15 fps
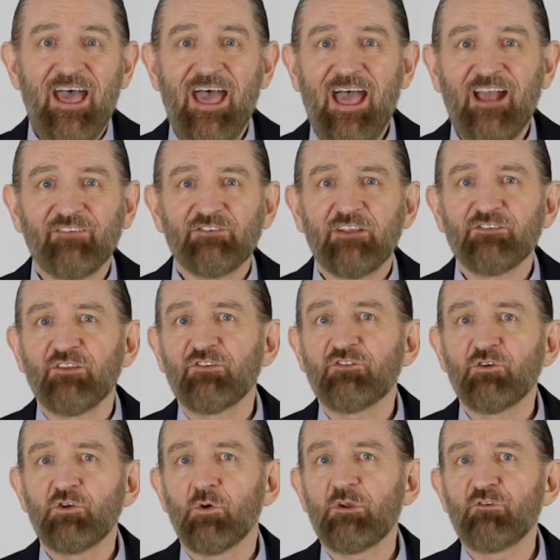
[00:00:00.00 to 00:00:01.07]
acts as a
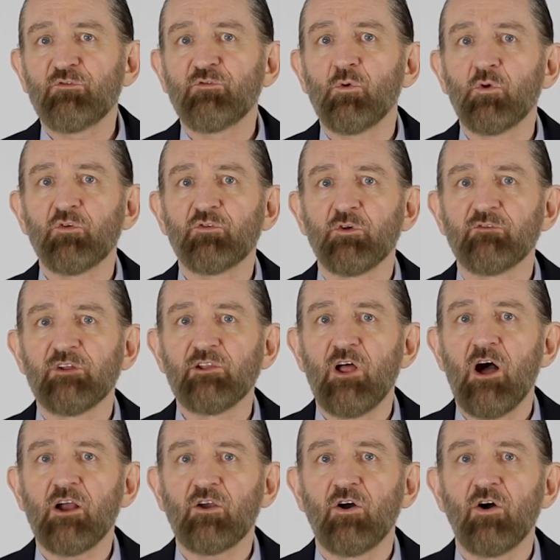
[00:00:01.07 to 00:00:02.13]
pseudo enforcer of a
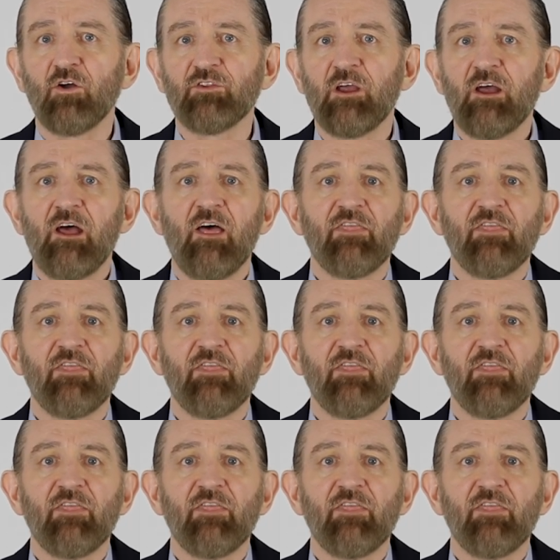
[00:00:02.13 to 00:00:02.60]
law called